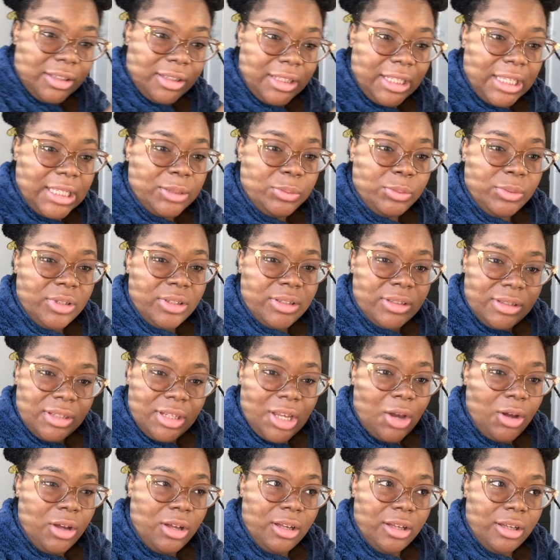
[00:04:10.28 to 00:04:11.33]
That's what
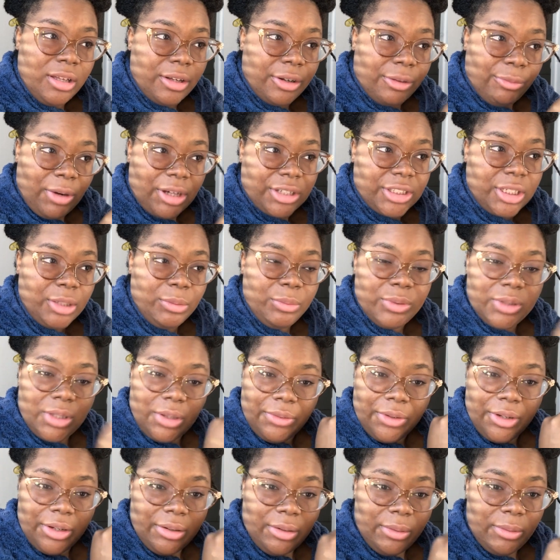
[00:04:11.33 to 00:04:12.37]
Rachel was
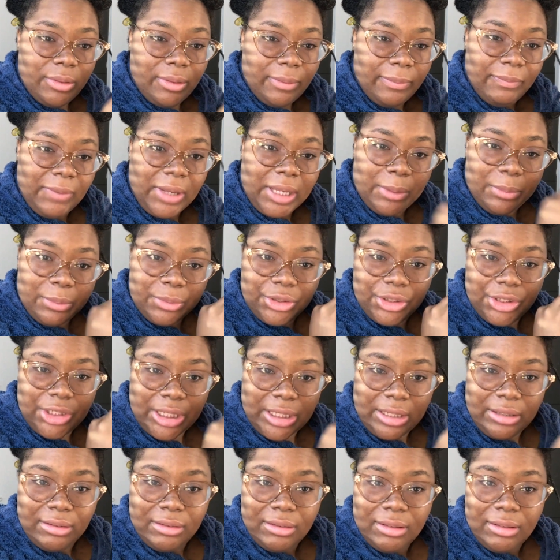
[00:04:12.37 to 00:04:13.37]
over here doing, fucking with shit.